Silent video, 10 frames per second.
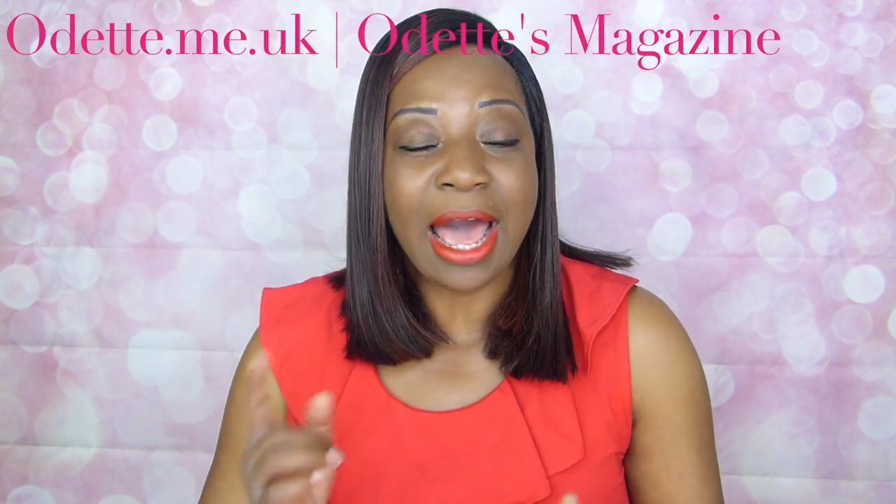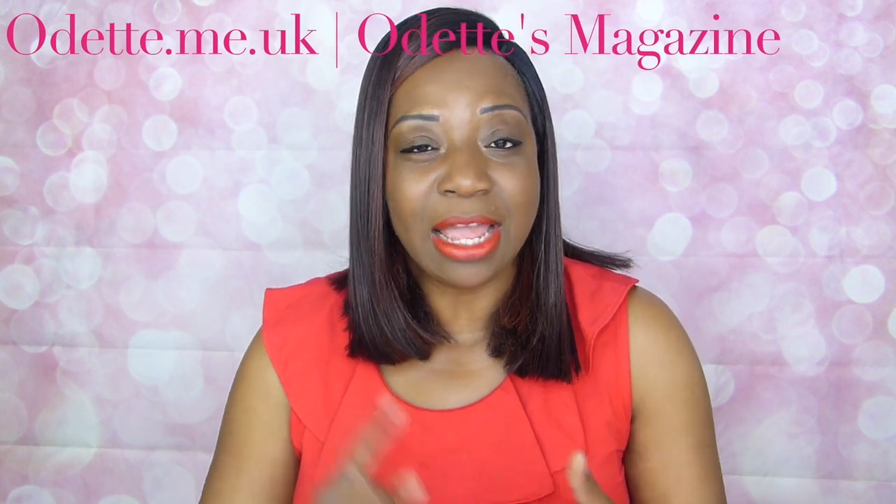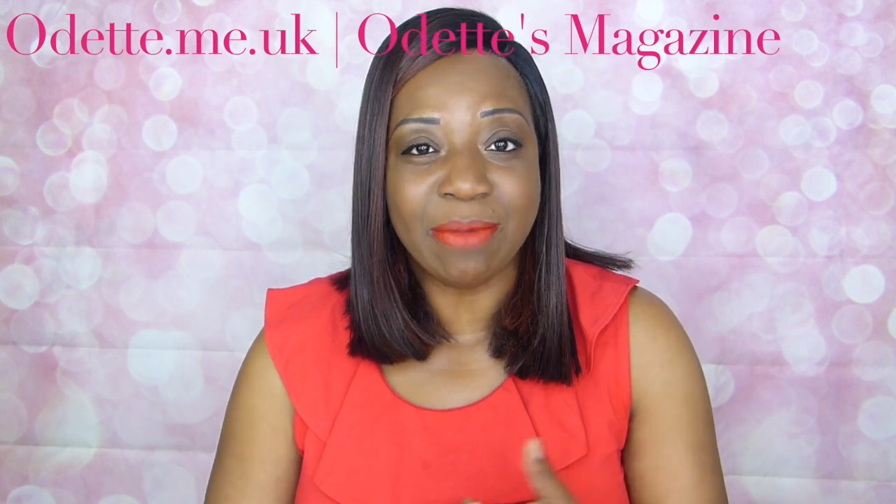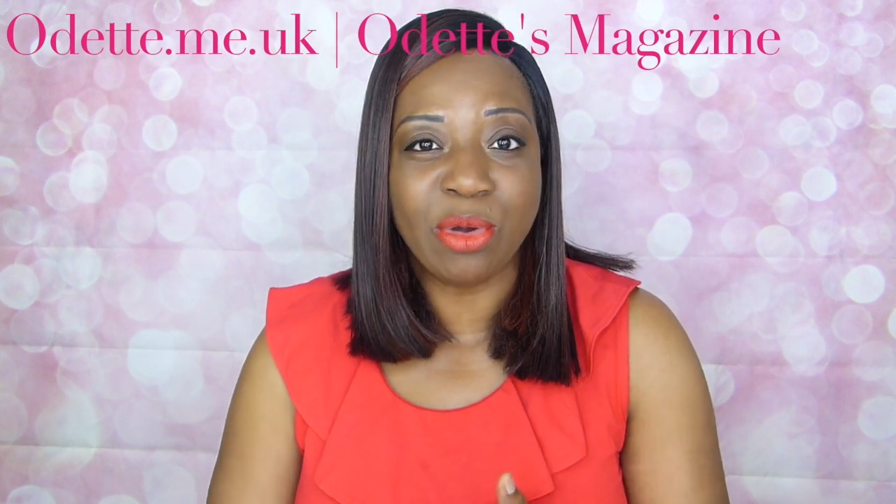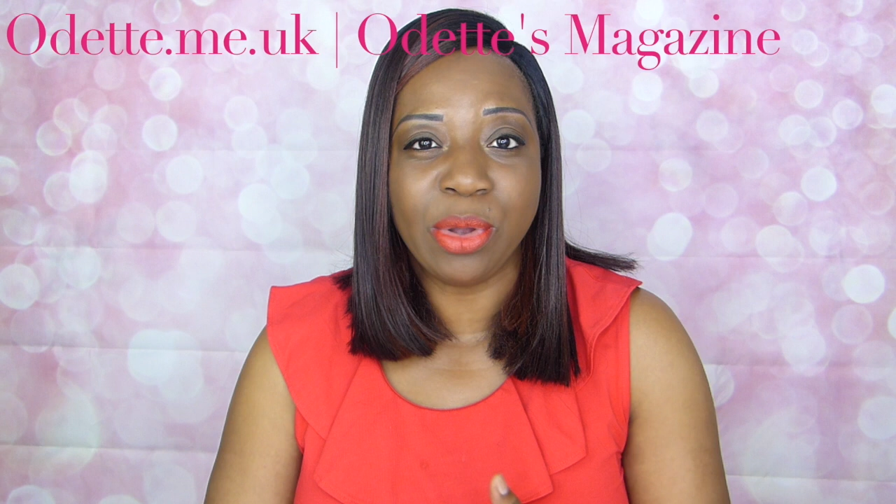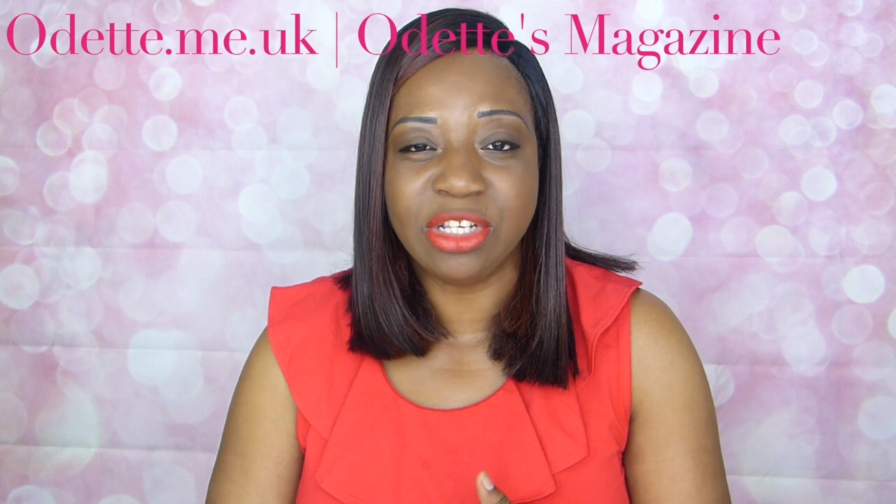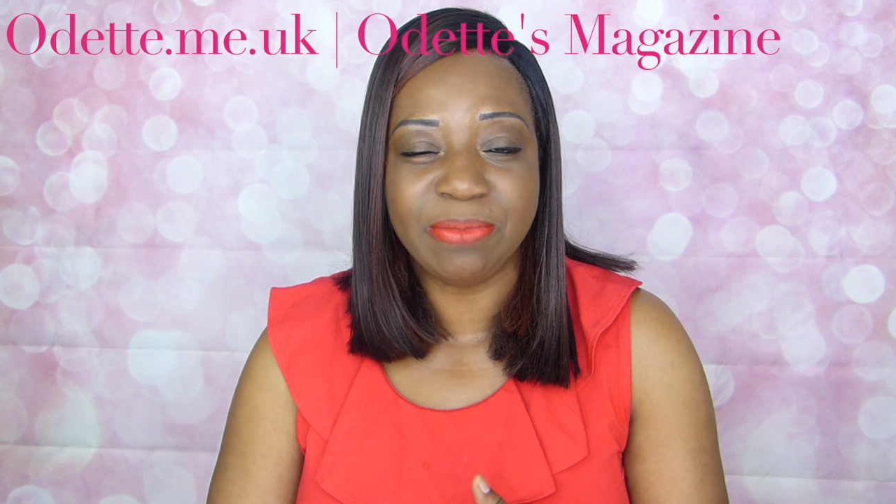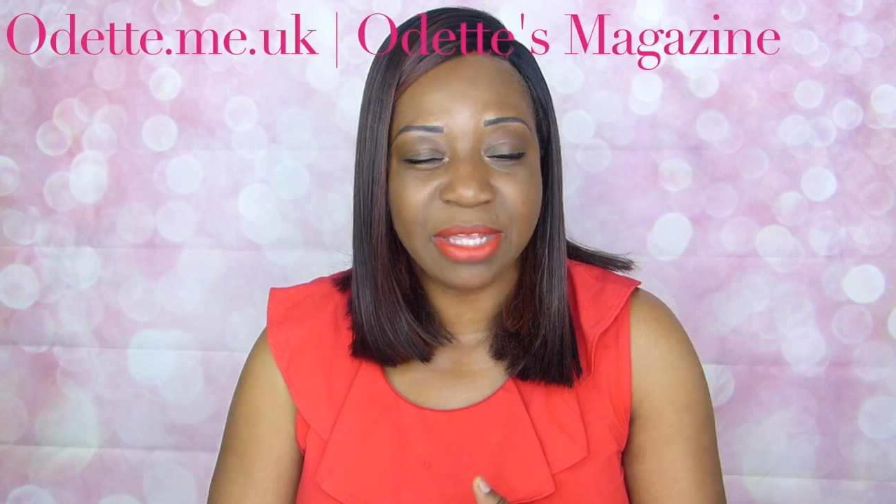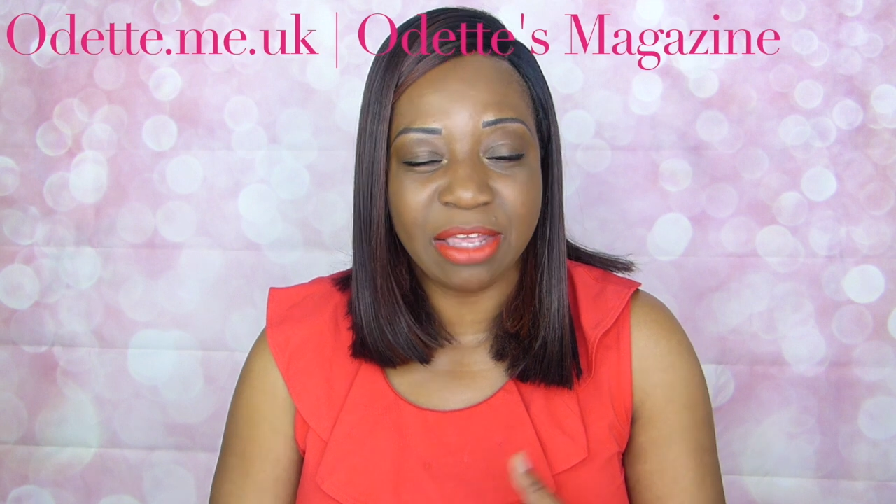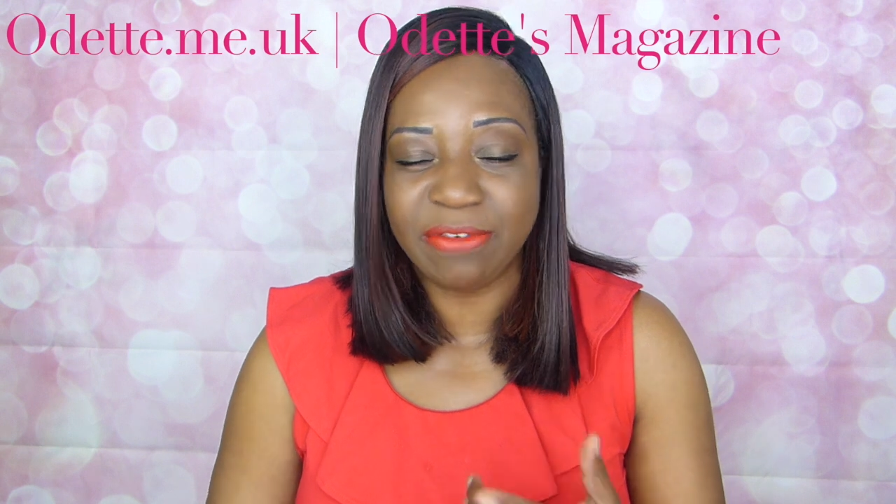I am going
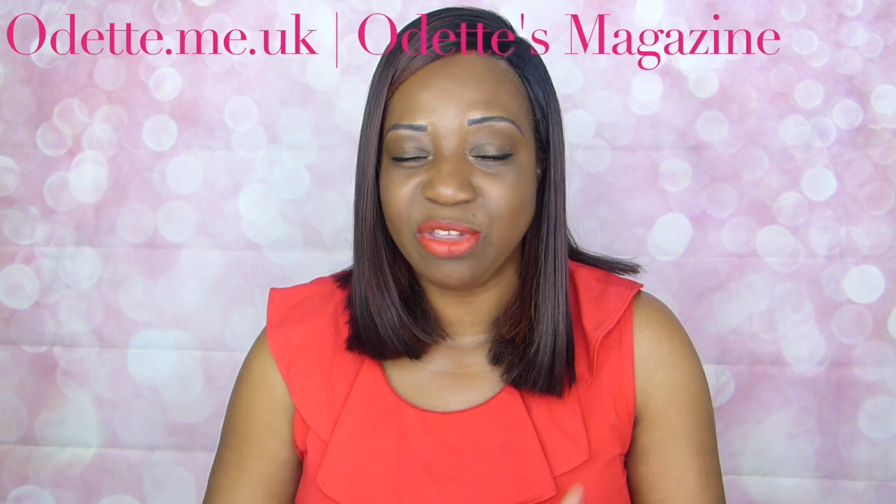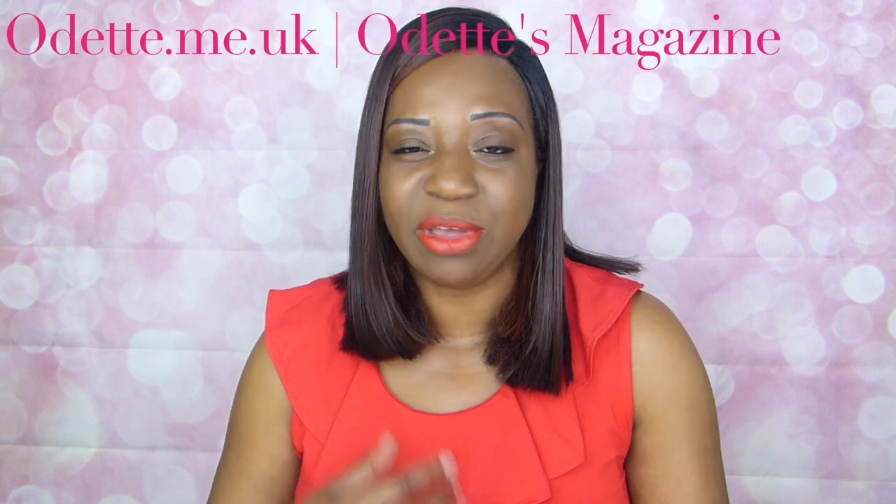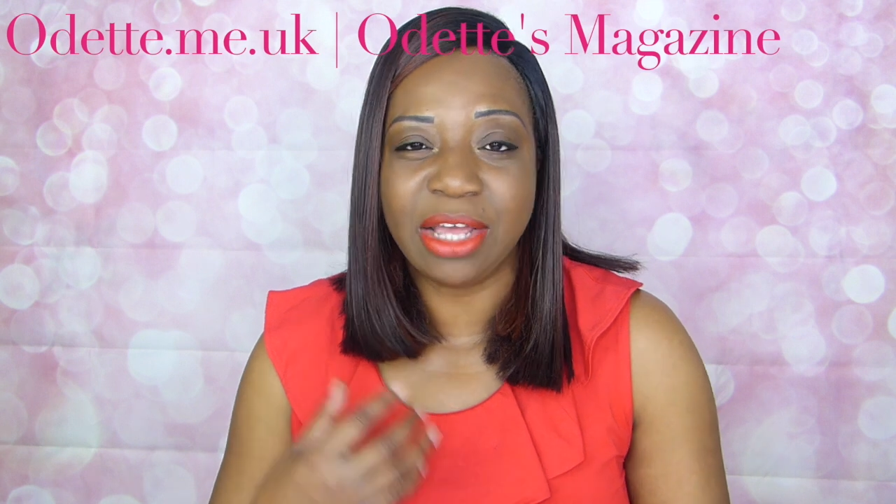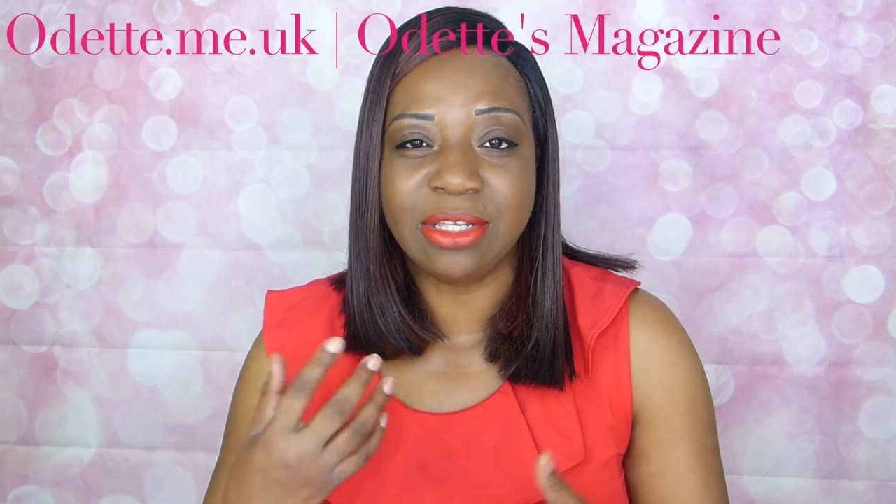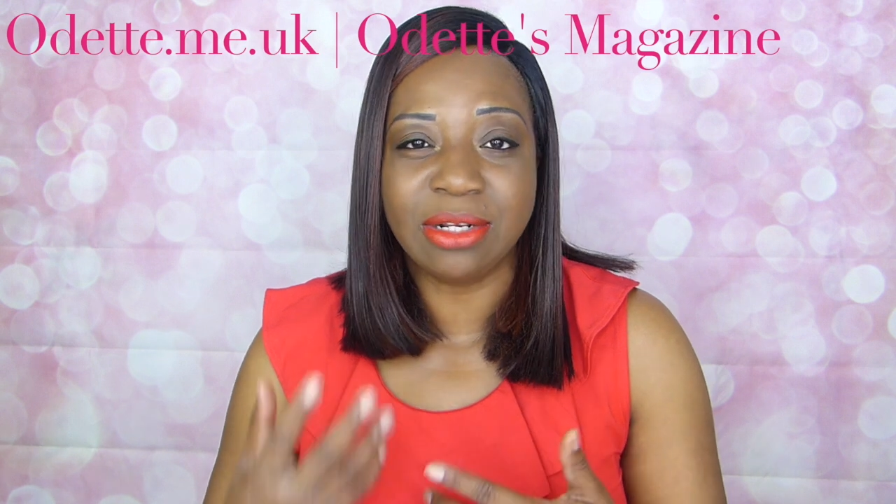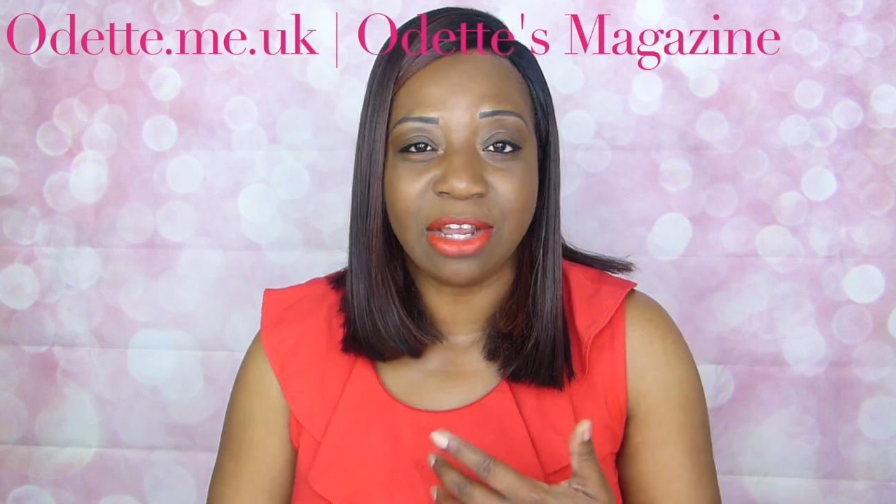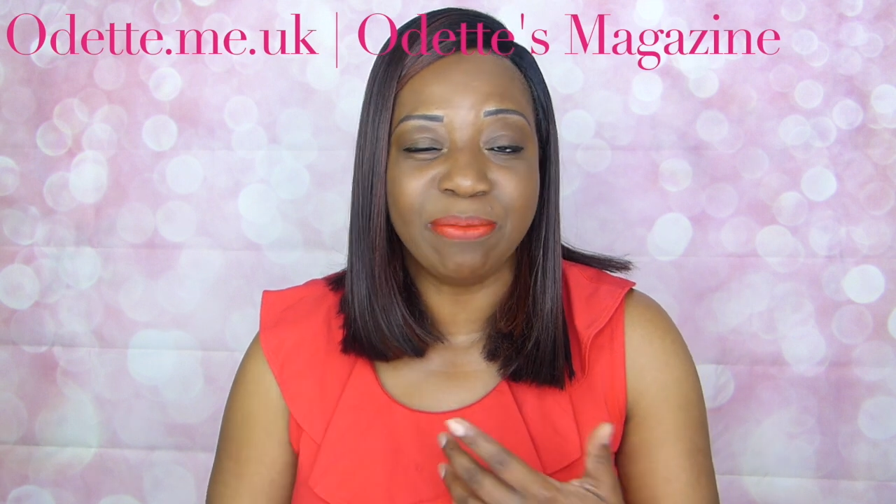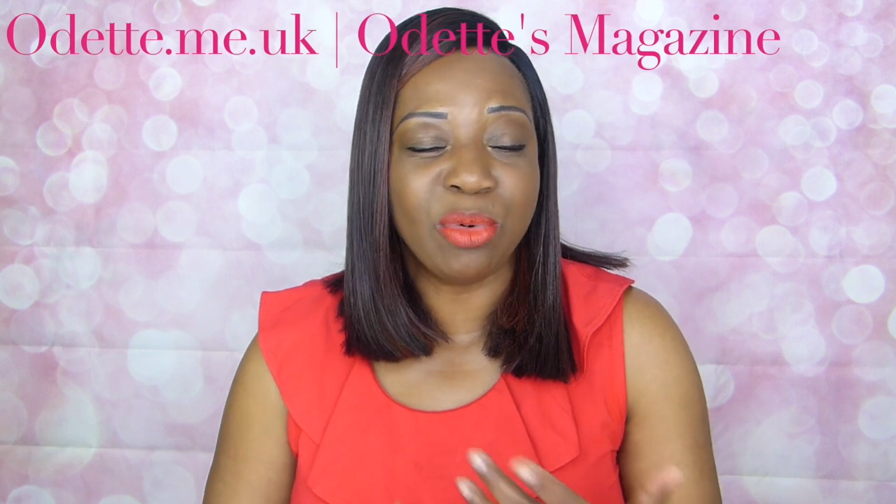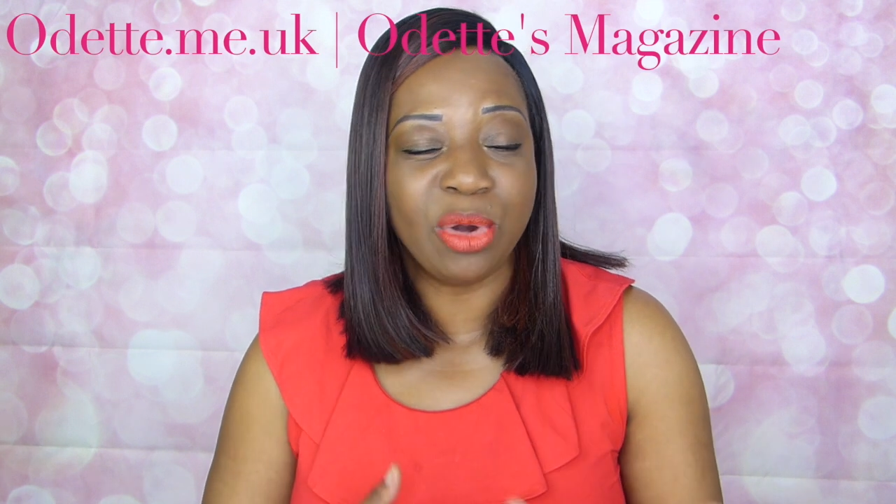to be giving you guys a lot